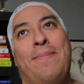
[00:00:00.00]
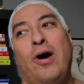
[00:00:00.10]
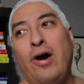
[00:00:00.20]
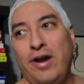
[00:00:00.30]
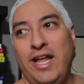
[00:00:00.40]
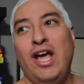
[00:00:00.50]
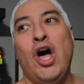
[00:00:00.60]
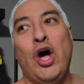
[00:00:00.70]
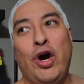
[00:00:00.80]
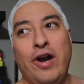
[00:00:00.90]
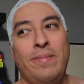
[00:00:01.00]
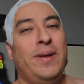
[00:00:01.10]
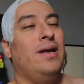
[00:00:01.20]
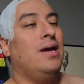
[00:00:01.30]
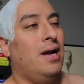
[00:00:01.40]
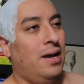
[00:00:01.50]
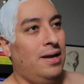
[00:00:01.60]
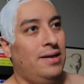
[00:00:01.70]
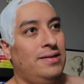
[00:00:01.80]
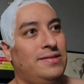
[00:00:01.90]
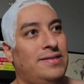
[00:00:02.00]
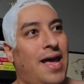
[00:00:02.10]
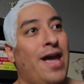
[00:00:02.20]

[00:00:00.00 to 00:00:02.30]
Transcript: party hard because